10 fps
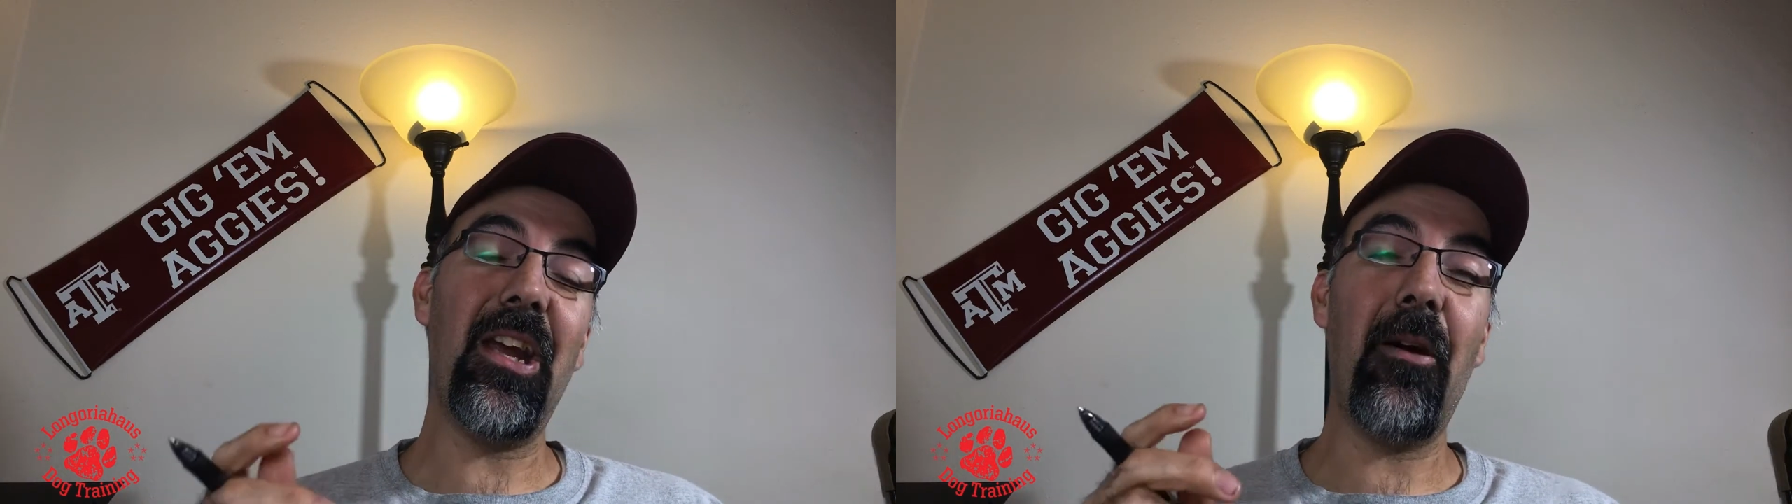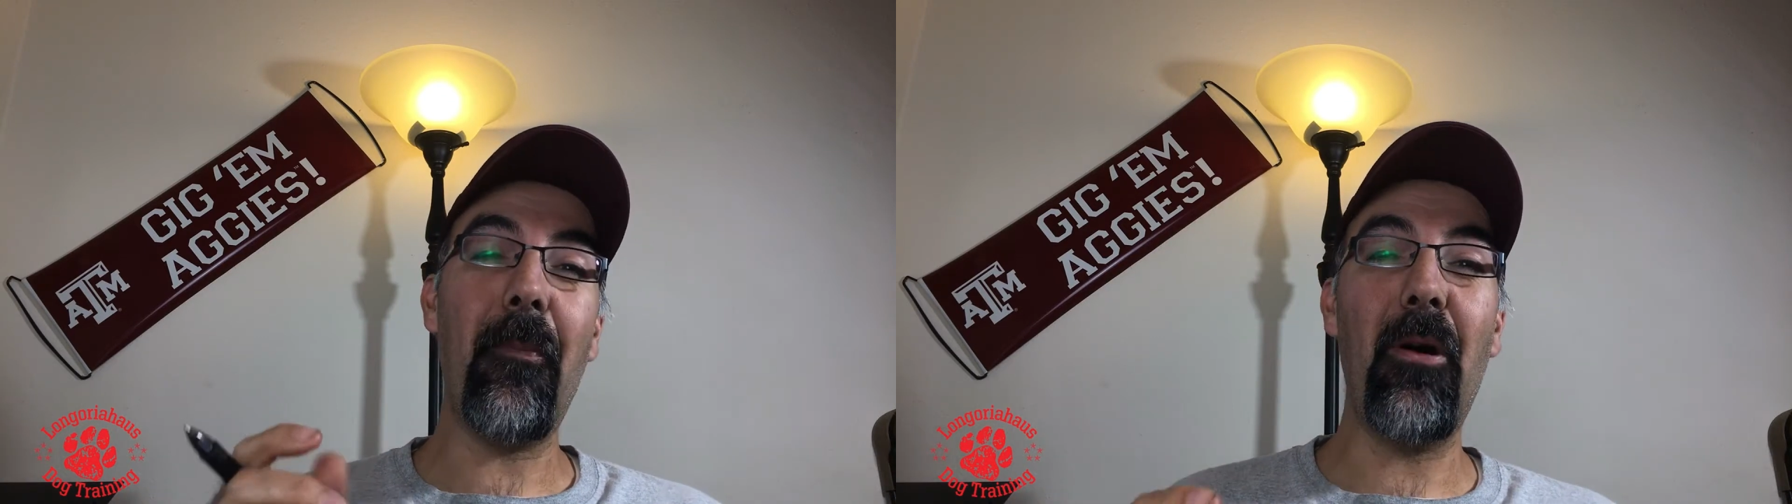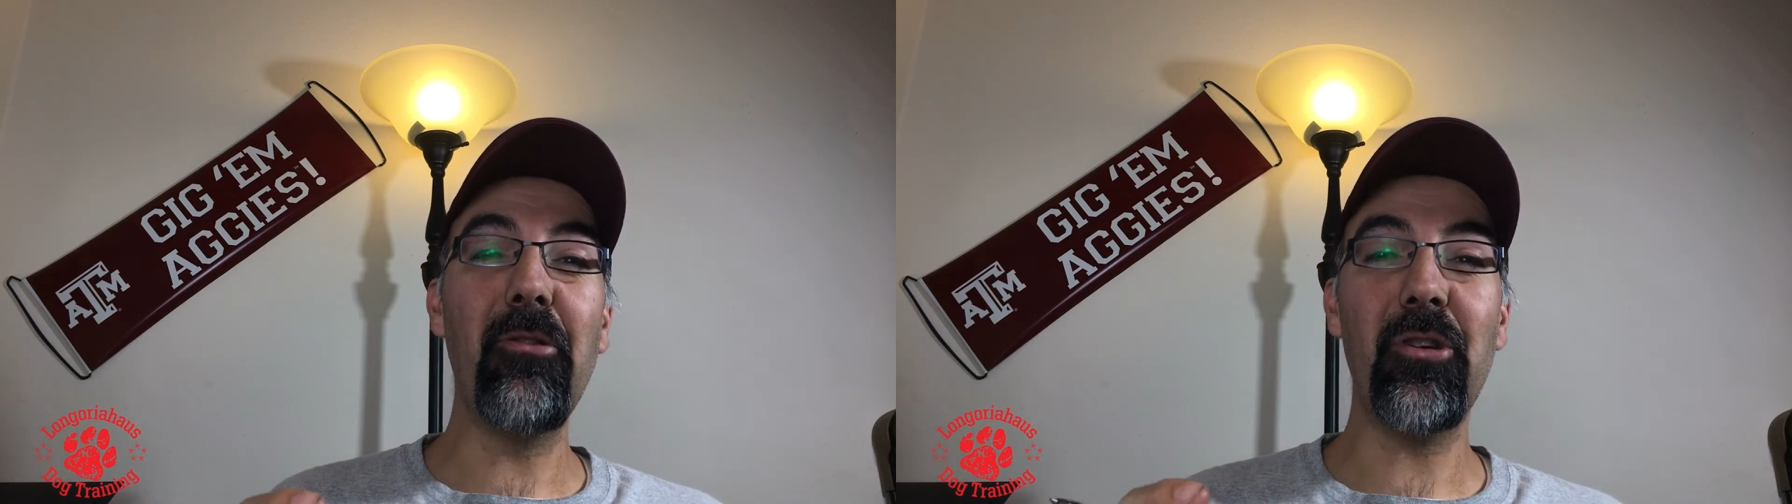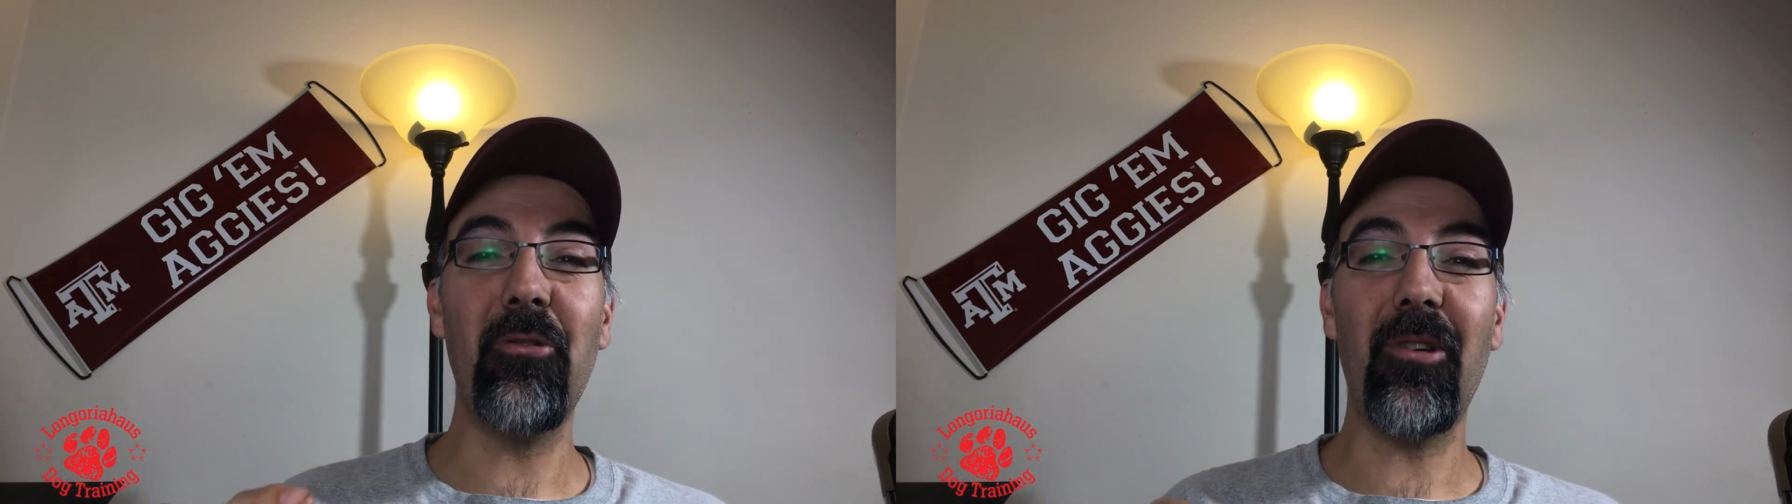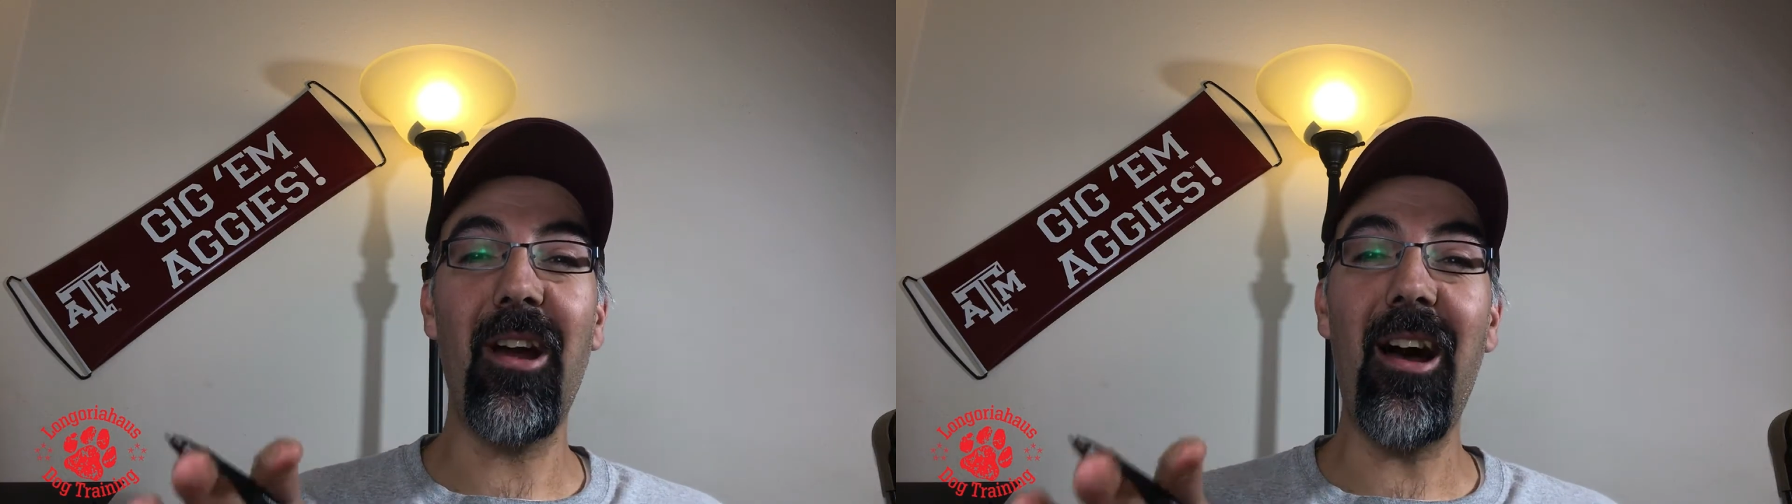
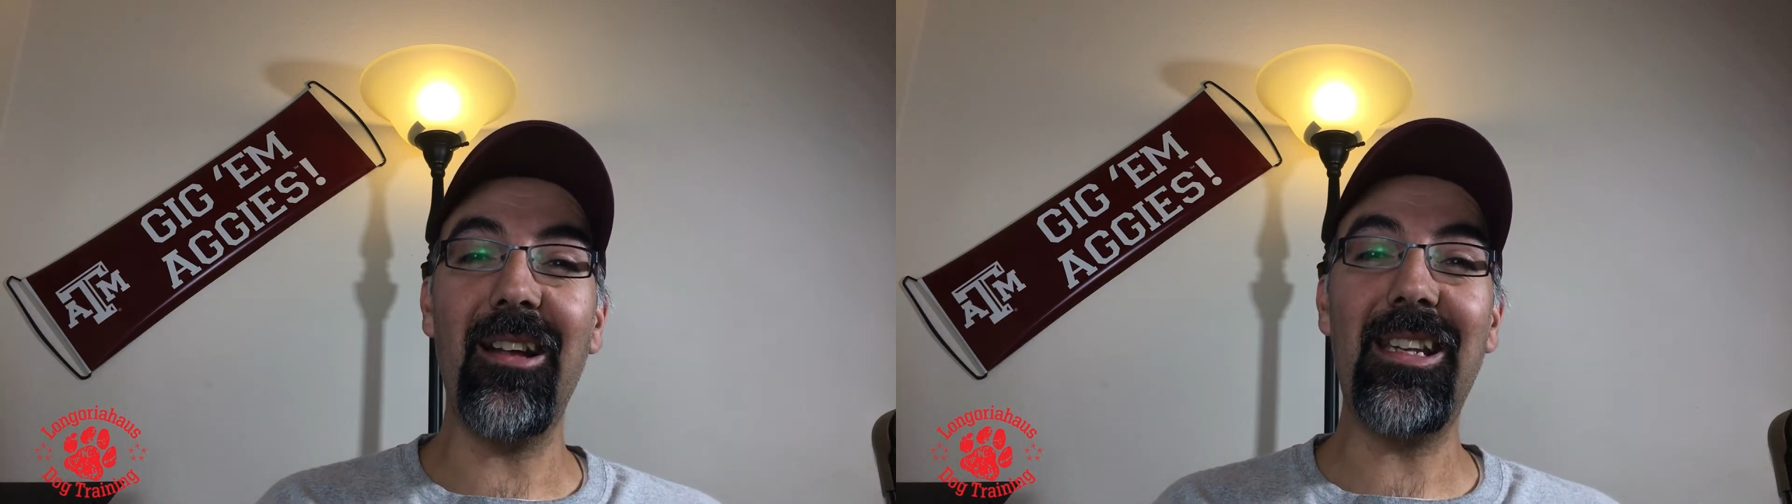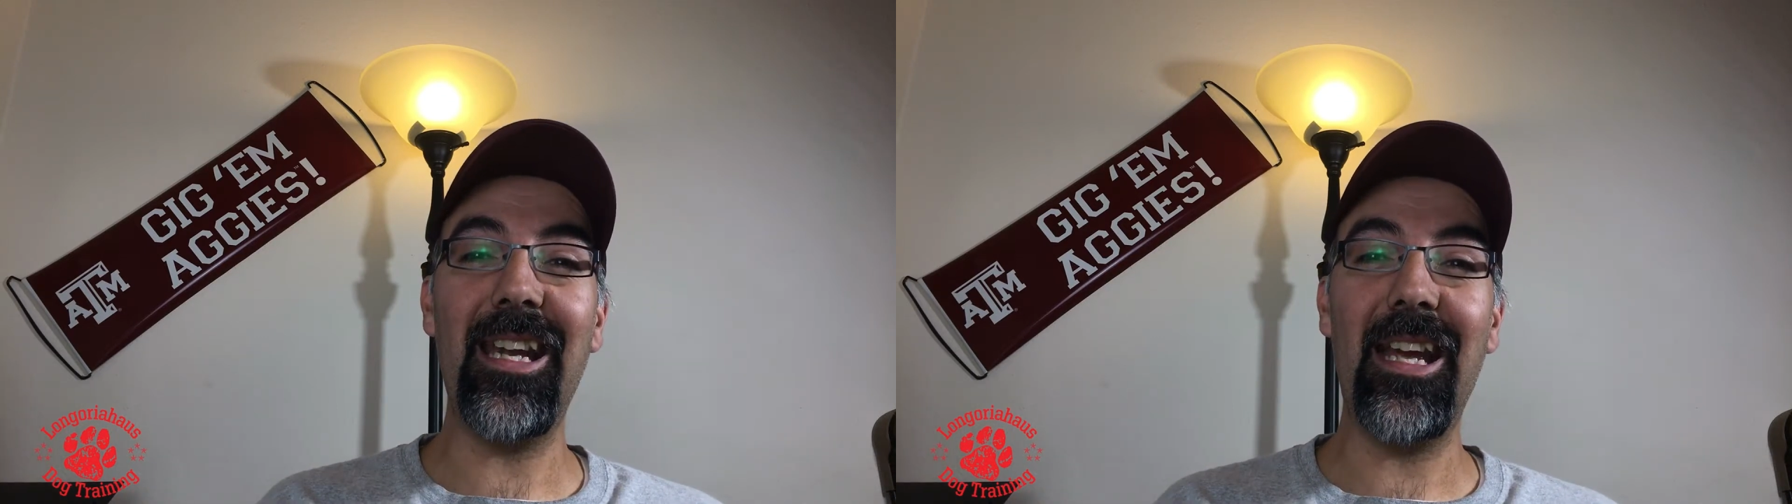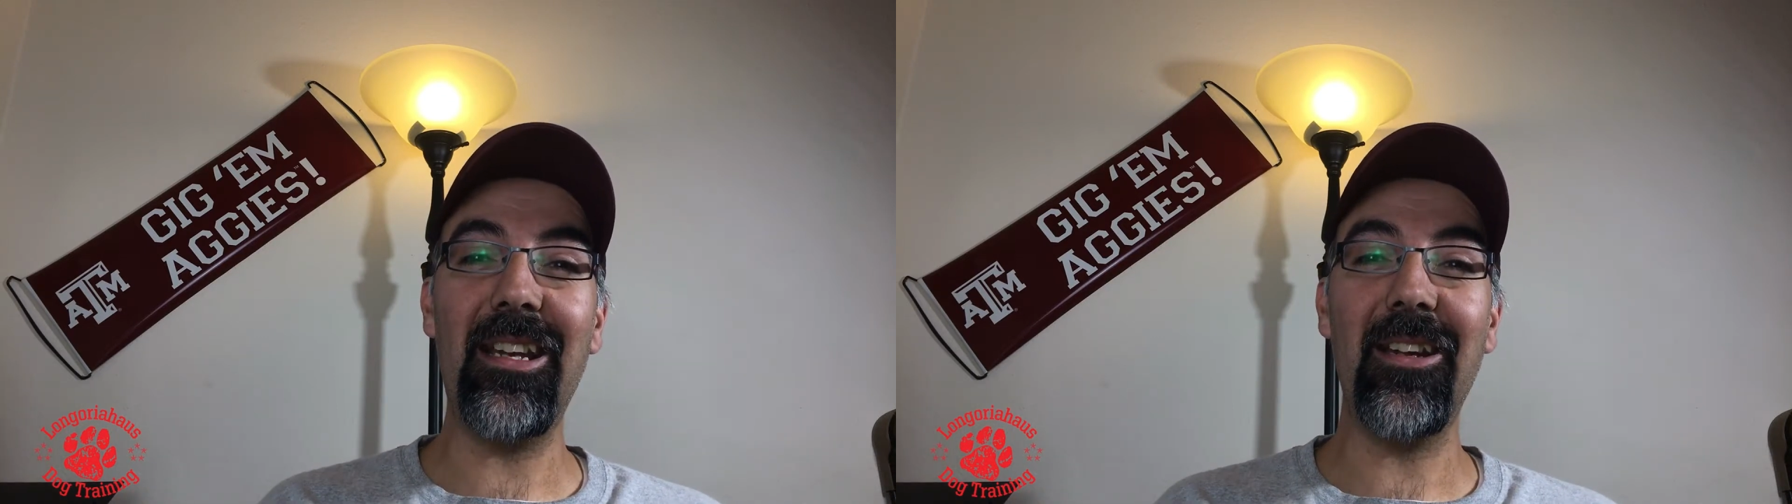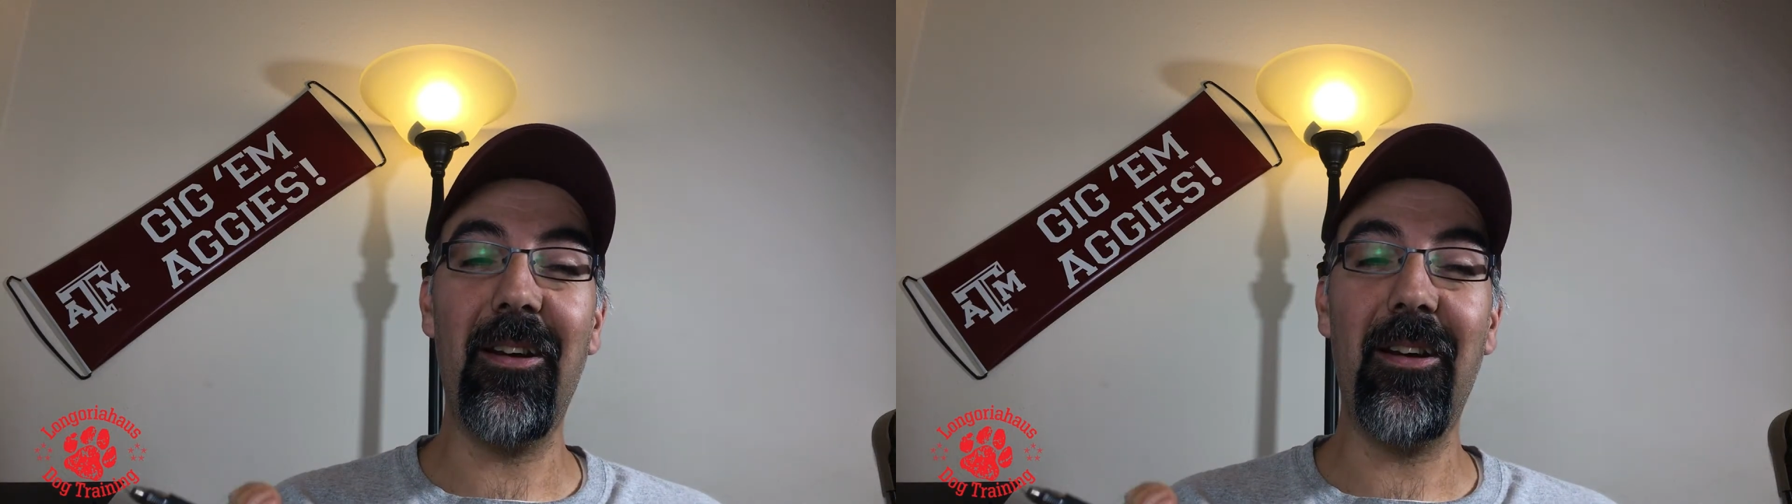emotional content